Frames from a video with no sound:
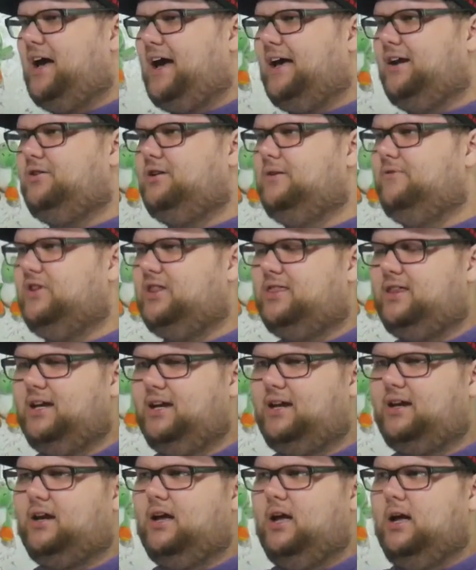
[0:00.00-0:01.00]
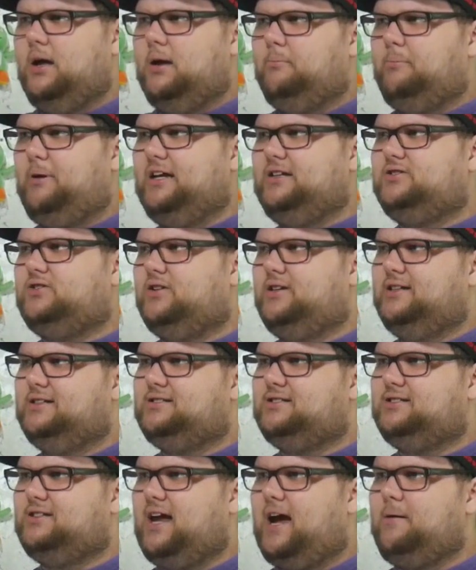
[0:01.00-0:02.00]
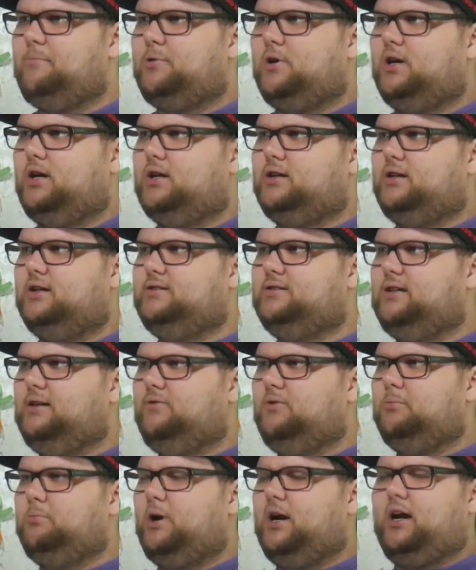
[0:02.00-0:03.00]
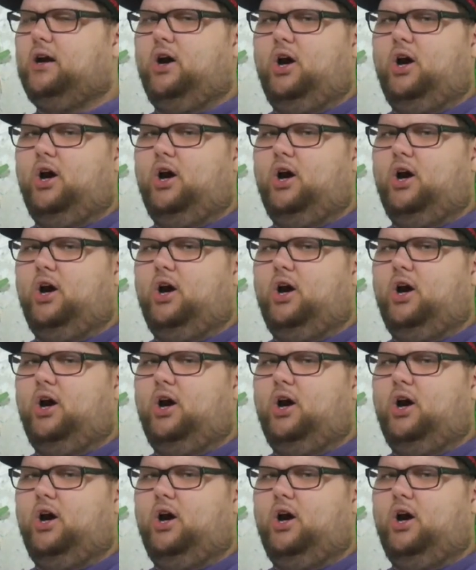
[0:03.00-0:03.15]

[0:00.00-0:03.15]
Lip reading: I don't even think, based on its stat product, doesn't even break